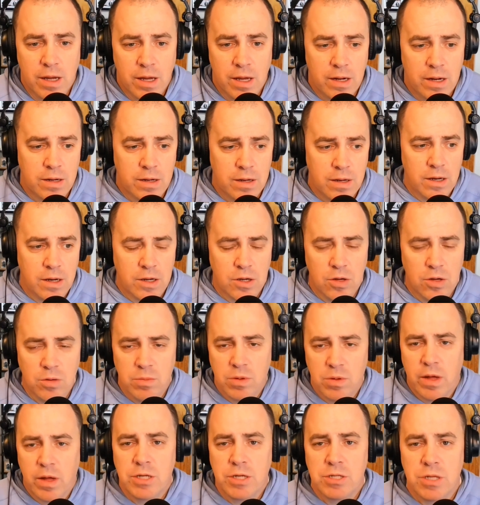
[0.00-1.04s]
and an
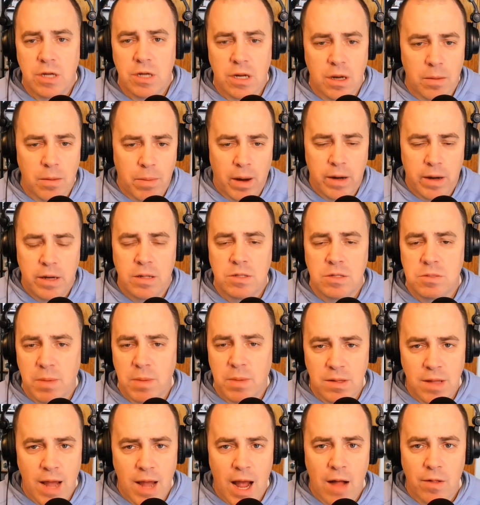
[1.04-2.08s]
accumulation and abundance
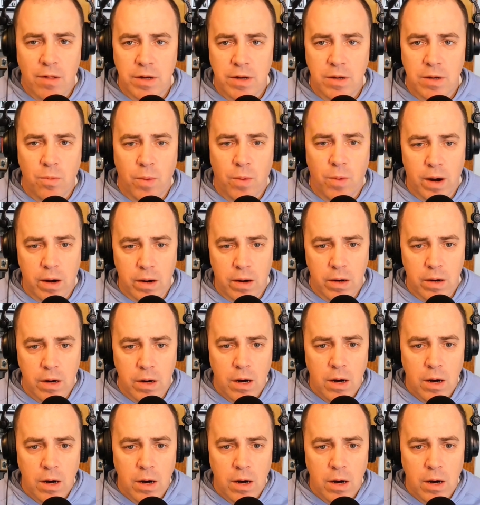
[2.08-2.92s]
mentality where